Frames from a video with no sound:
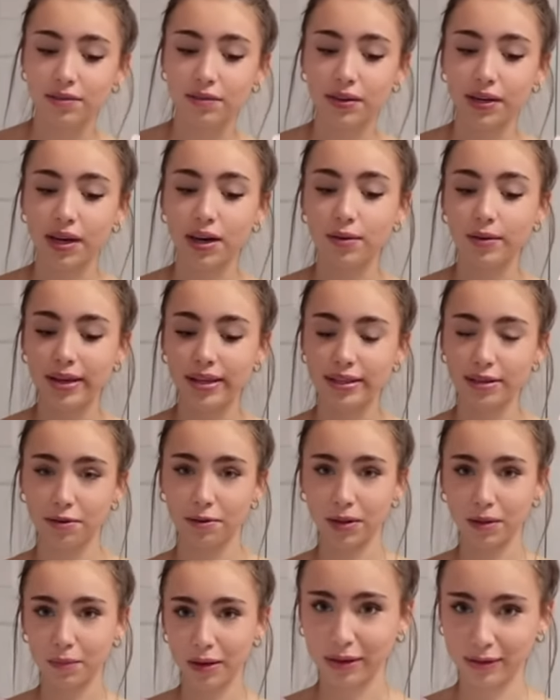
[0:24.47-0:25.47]
video is not
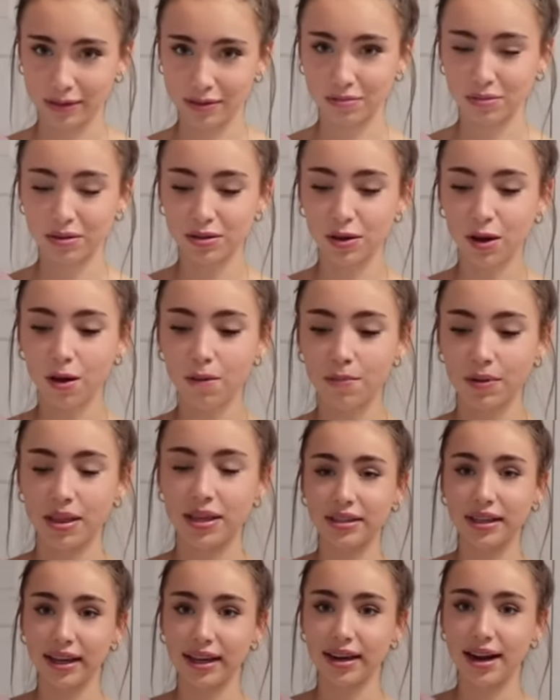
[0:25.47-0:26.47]
only my Christmas haul, but the
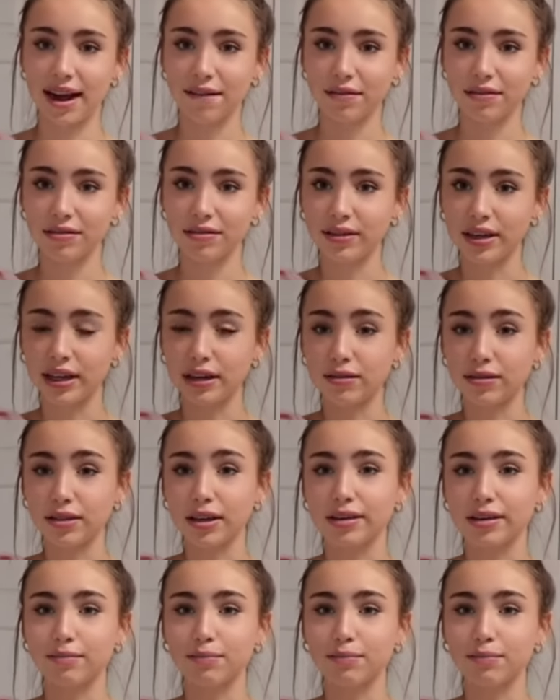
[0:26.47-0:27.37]
second half of this video is going